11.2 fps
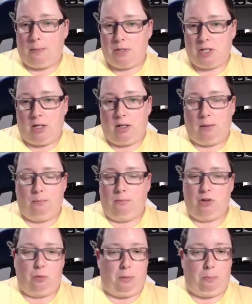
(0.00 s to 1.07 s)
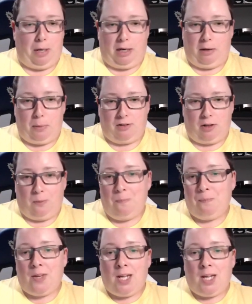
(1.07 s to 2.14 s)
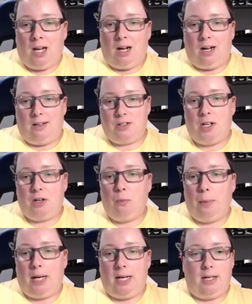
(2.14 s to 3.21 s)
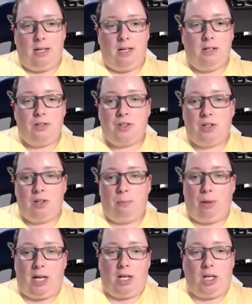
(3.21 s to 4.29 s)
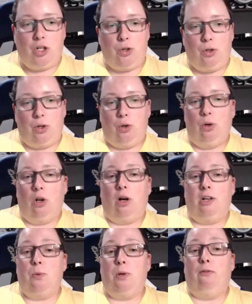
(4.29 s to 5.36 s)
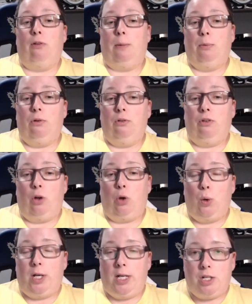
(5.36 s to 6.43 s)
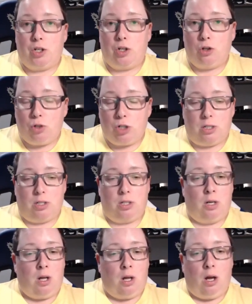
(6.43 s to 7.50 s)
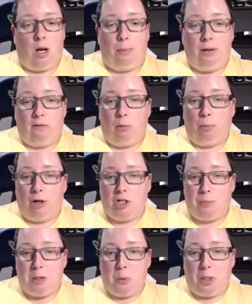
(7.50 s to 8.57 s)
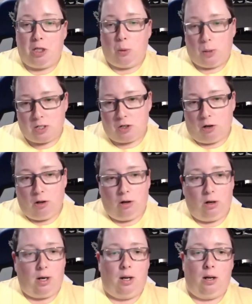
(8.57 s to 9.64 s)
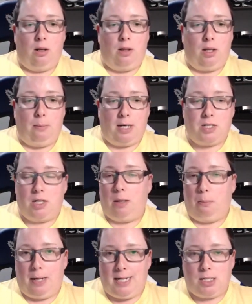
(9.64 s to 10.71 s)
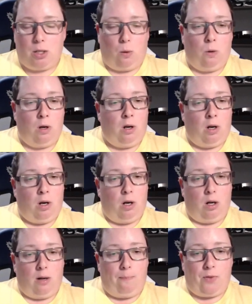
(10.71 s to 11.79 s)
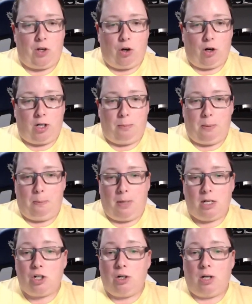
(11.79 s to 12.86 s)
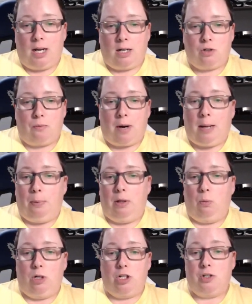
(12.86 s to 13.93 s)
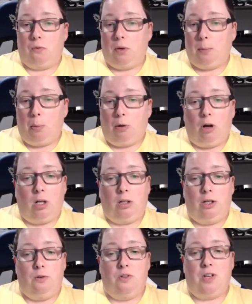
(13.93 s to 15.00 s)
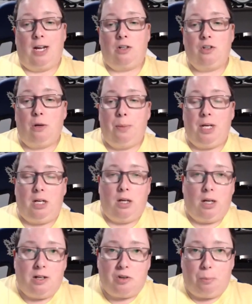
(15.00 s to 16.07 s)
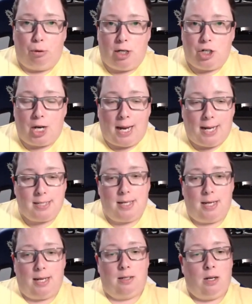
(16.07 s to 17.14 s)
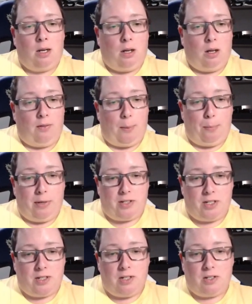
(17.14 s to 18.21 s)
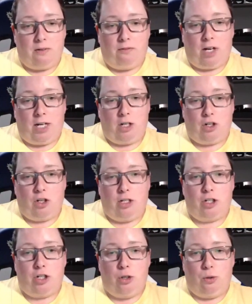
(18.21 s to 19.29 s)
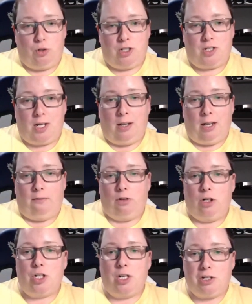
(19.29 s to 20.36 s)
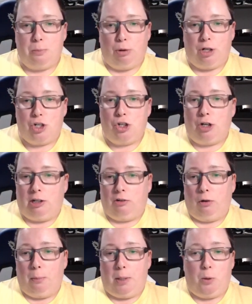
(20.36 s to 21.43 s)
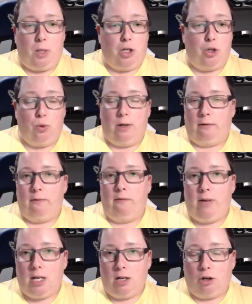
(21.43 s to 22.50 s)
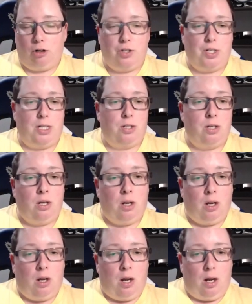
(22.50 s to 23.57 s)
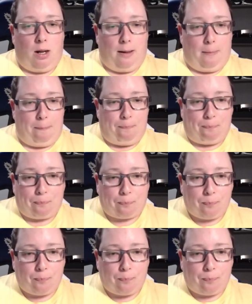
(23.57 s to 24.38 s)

website, I'm assuming Bank of Mexico, uh, the central bank is planning to utilize one of Ripple's liquidity solutions, a pivotal bridge between the US dollar and the Mexican peso. Um, the document mentioned XRapid, which is a Ripple product that uses XRP as a bridge asset that businesses and financial institutions can leverage as a bridge transfer between two different fiat currencies. Um,